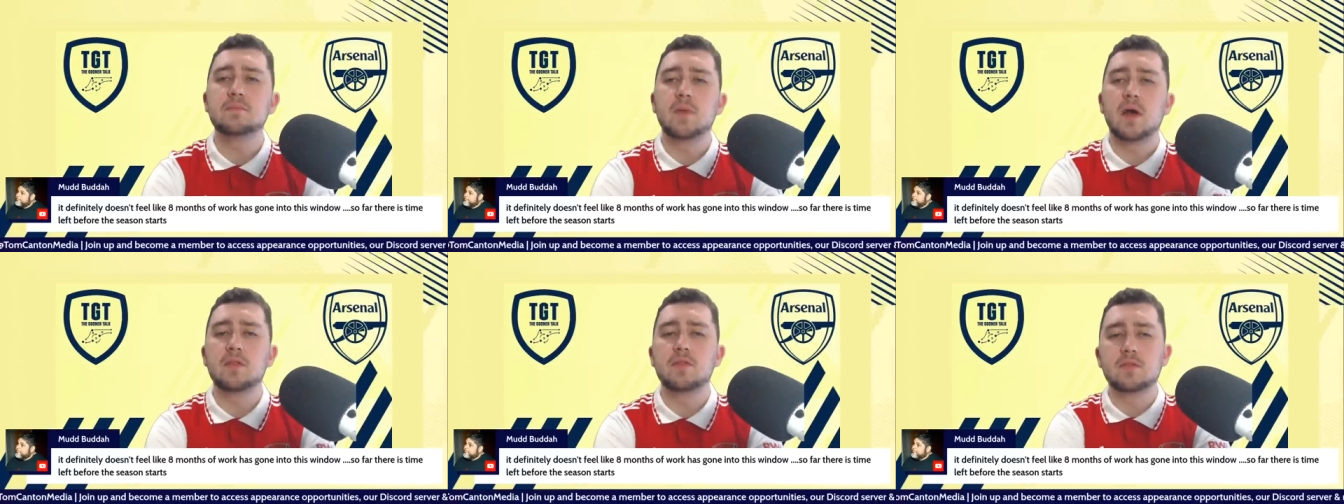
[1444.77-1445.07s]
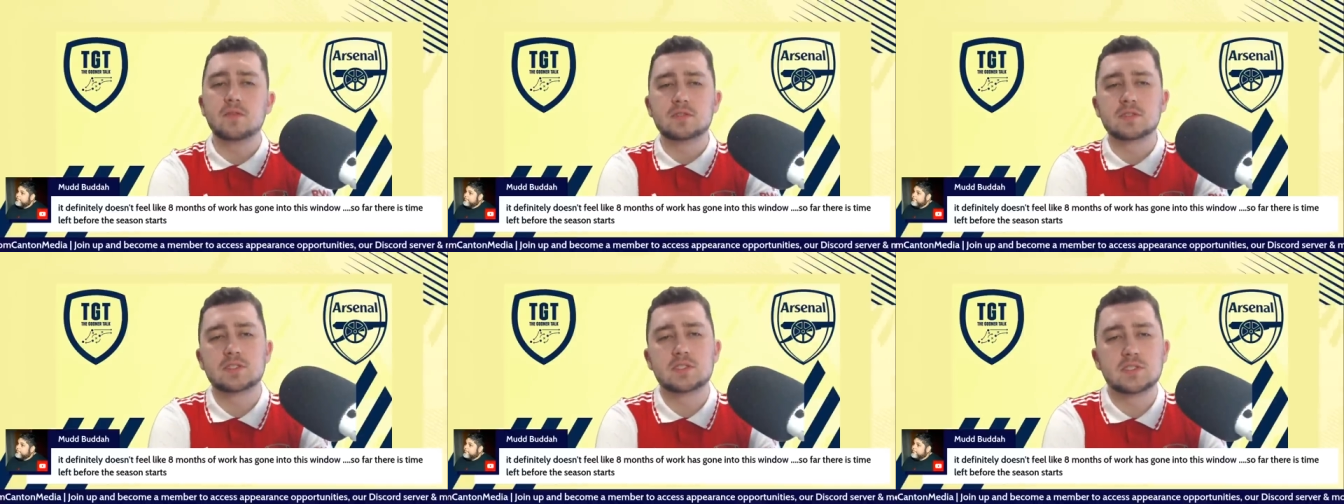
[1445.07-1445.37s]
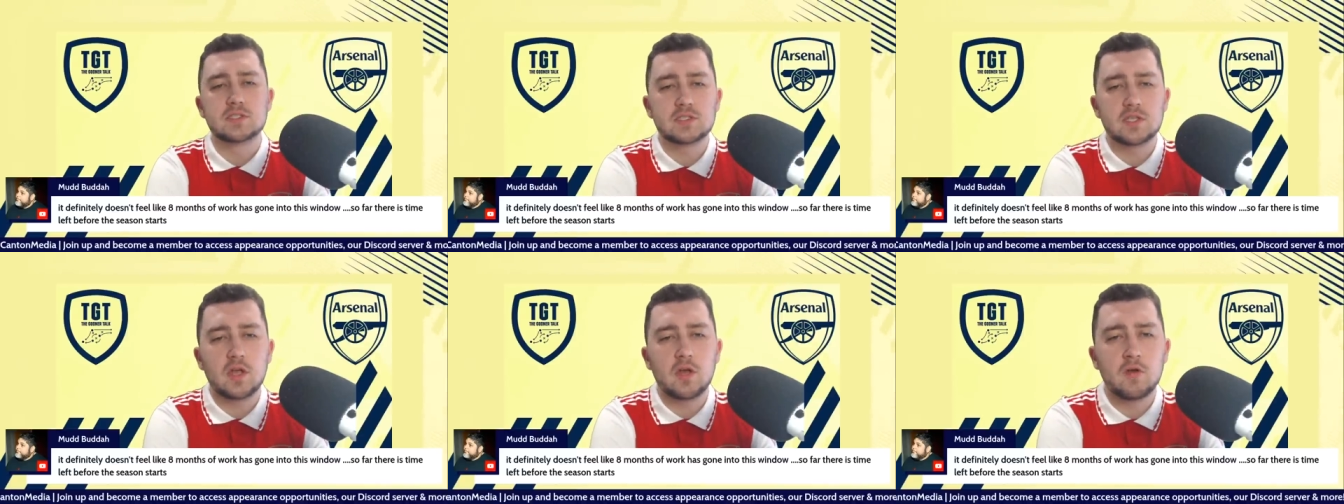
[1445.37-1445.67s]

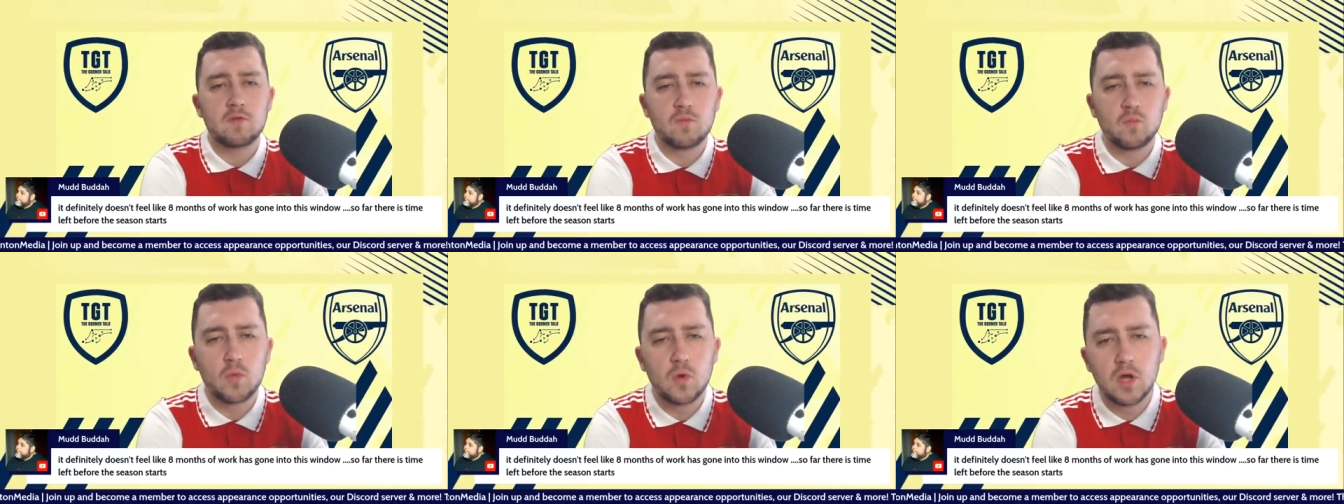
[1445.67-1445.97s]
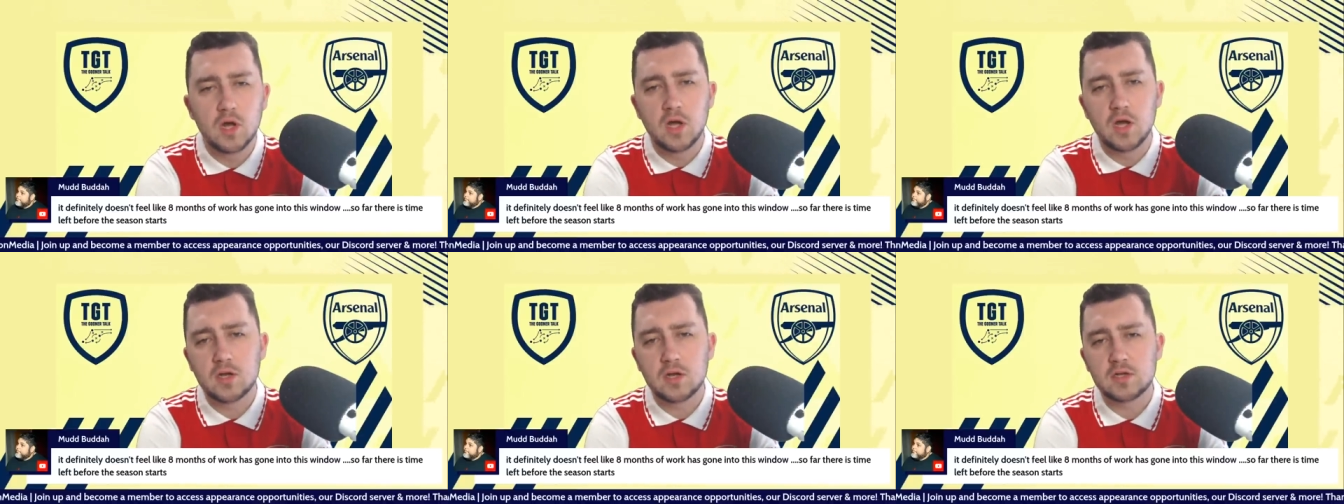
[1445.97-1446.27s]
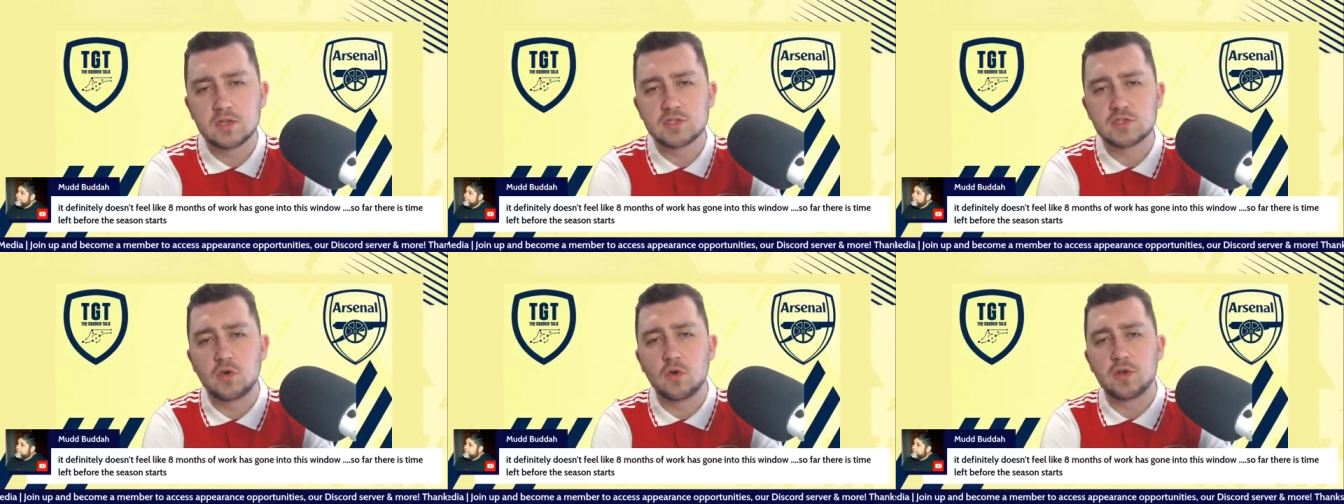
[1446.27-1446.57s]
months of work
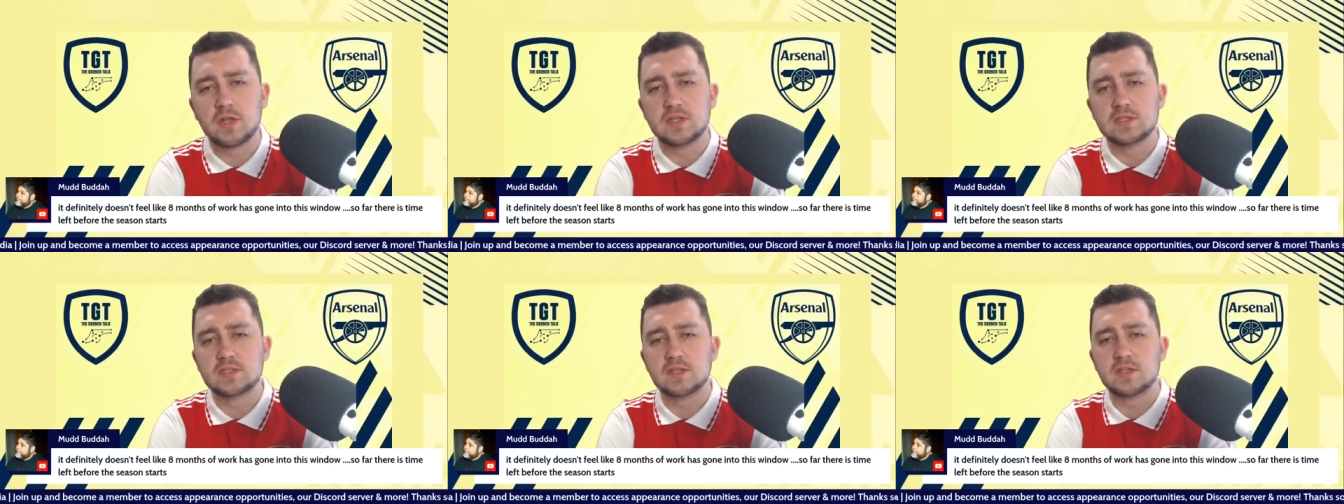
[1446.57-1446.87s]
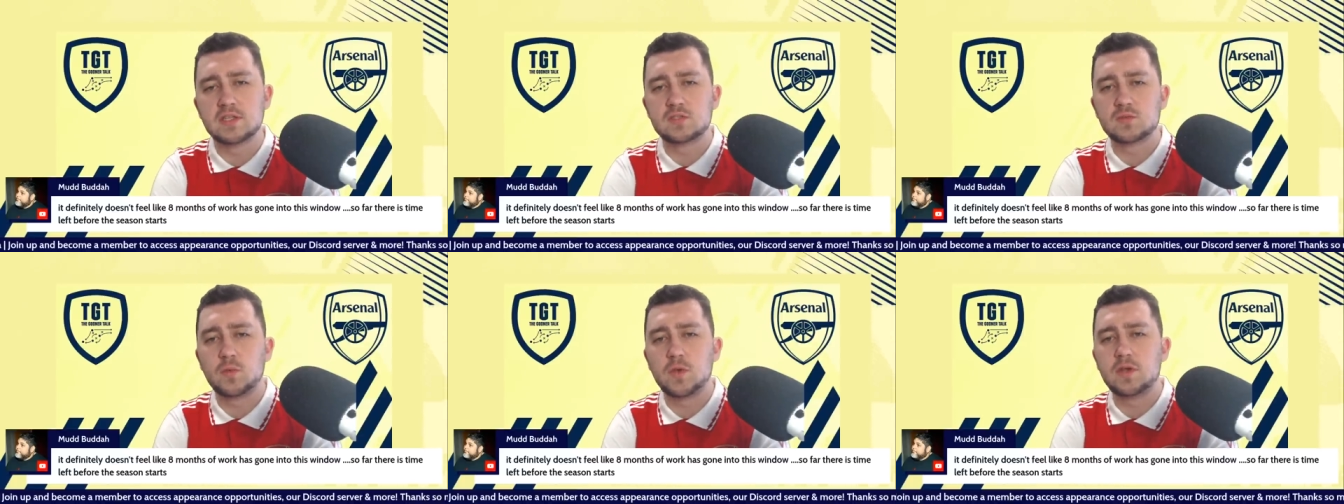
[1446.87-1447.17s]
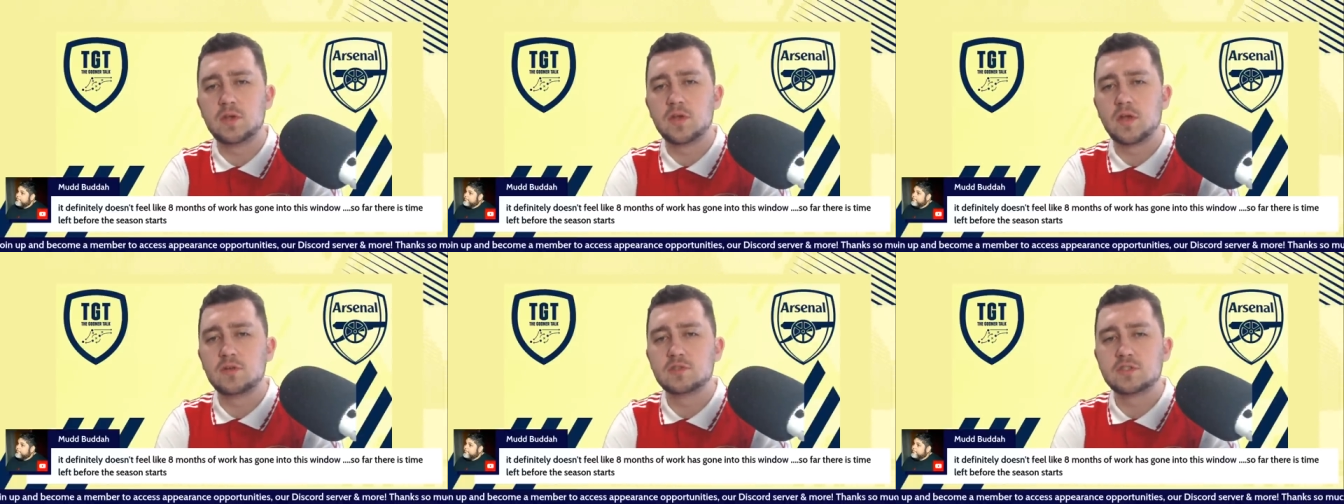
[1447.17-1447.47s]
has gone into this
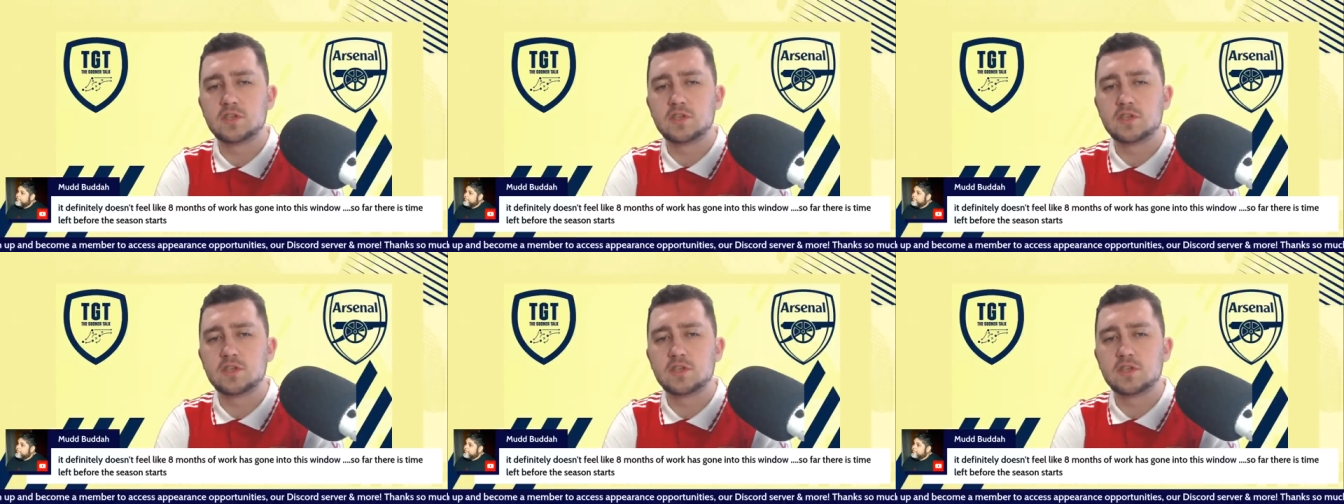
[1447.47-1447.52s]
window.